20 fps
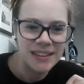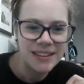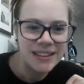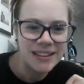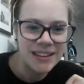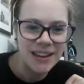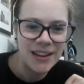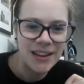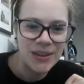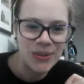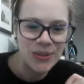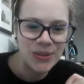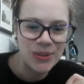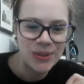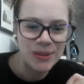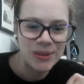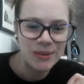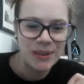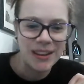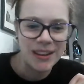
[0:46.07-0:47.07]
Yes,
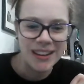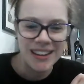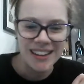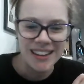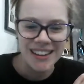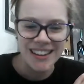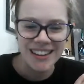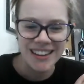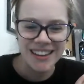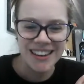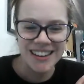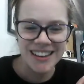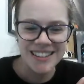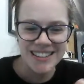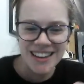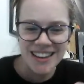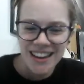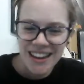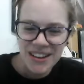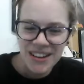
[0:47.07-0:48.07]
it is
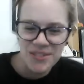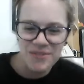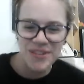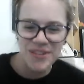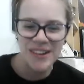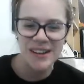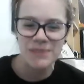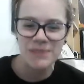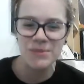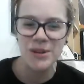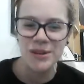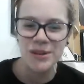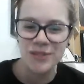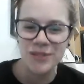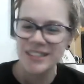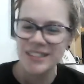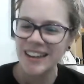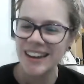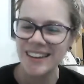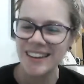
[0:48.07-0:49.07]
a very beautiful
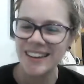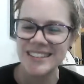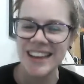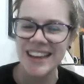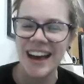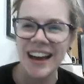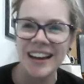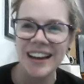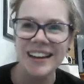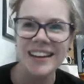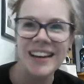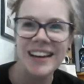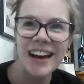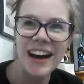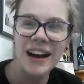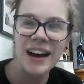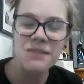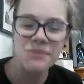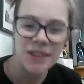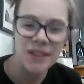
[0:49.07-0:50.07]
day outside.
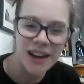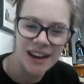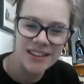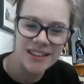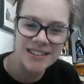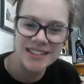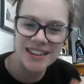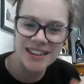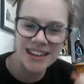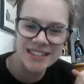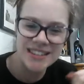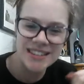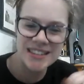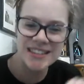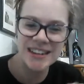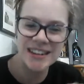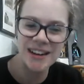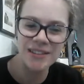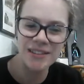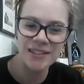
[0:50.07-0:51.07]
Got the chance to
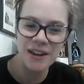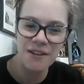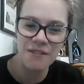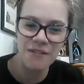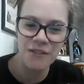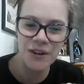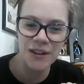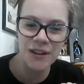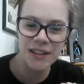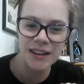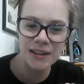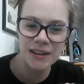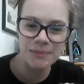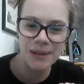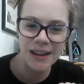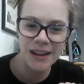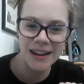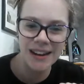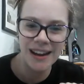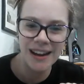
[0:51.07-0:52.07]
sit out there for a little
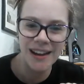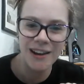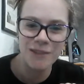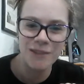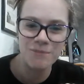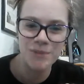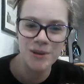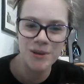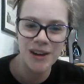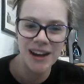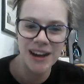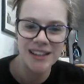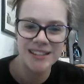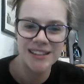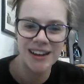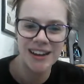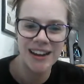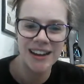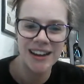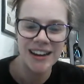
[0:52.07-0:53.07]
bit. I hope you guys
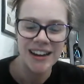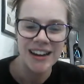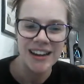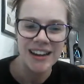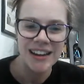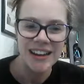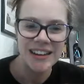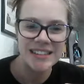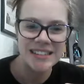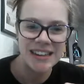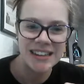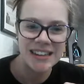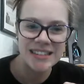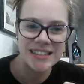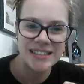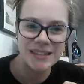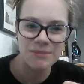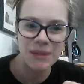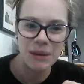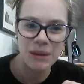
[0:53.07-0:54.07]
got a chance
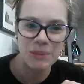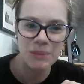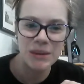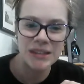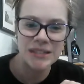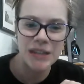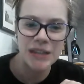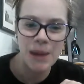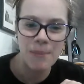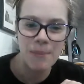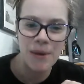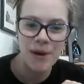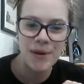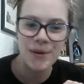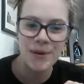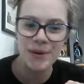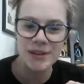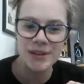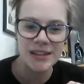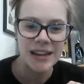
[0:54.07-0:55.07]
to maybe step
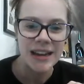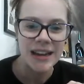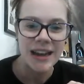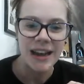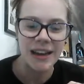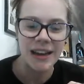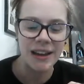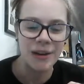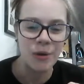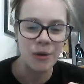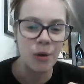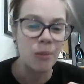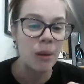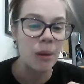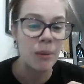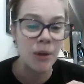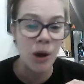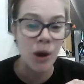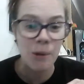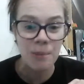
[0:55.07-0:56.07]
out or
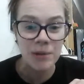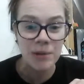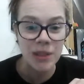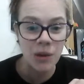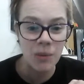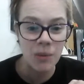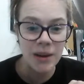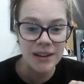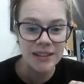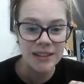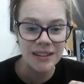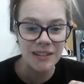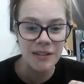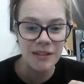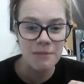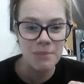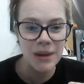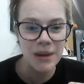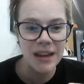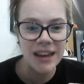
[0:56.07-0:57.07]
maybe open the window
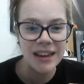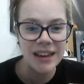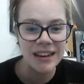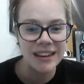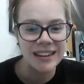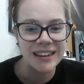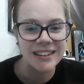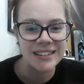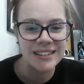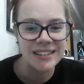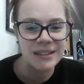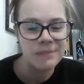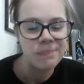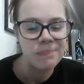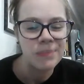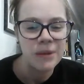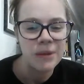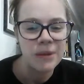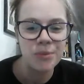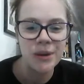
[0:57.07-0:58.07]
a bit and
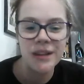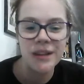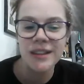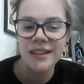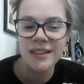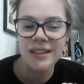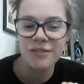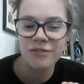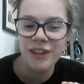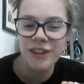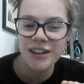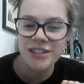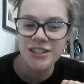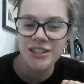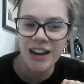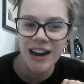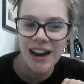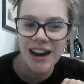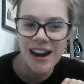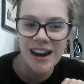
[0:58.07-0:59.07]
breathe in the fresh
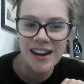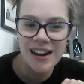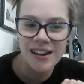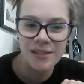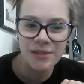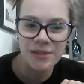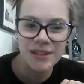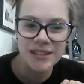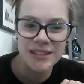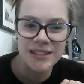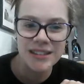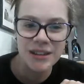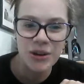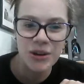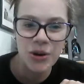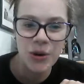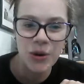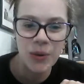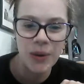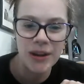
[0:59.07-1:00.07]
air. It was
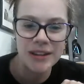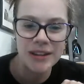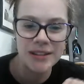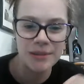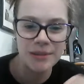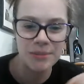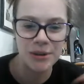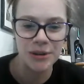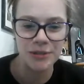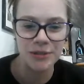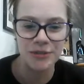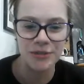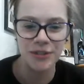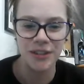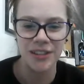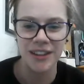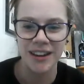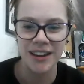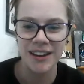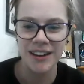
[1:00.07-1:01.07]
quite
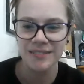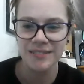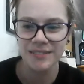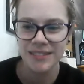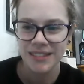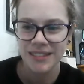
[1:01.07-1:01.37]
beautiful there.